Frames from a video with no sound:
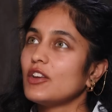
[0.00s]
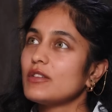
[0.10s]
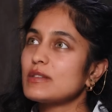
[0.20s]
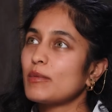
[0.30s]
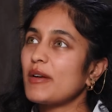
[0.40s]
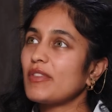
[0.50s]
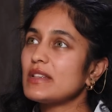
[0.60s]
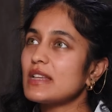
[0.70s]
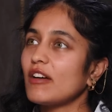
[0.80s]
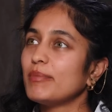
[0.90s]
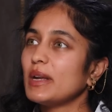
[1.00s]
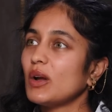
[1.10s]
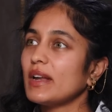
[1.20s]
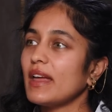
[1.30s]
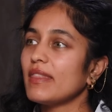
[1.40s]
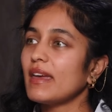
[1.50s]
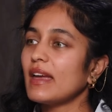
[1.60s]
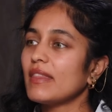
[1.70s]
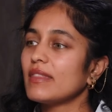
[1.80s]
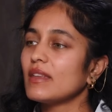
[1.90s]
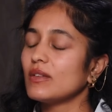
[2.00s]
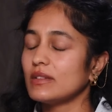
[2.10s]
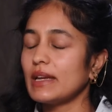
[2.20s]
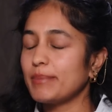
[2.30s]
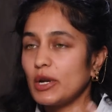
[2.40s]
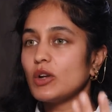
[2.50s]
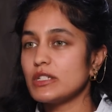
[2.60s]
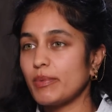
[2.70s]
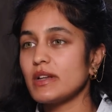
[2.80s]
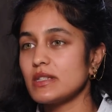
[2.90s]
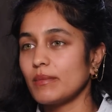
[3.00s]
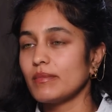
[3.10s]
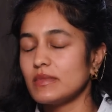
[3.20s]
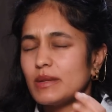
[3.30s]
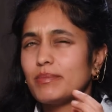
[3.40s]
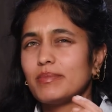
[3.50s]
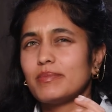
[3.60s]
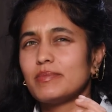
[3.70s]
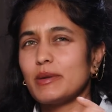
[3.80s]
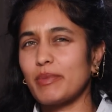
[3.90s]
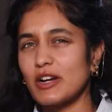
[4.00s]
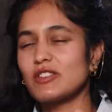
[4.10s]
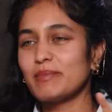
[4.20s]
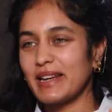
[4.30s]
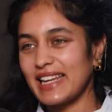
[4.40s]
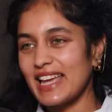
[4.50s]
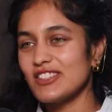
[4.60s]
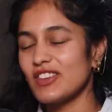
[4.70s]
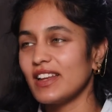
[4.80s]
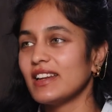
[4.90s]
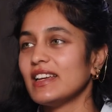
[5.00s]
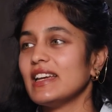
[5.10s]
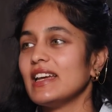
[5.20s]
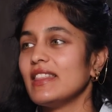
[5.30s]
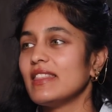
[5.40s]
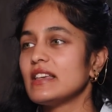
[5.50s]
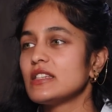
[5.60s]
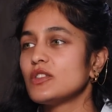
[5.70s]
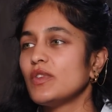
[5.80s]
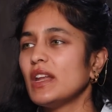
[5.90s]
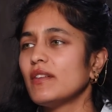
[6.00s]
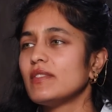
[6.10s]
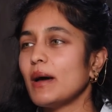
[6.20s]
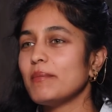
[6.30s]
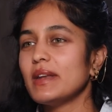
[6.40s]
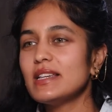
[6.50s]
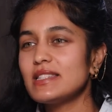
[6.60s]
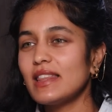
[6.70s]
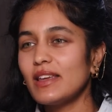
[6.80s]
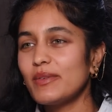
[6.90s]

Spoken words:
Some of my friends that have been on it, they get been on depression medication. There's this feeling of numbness that they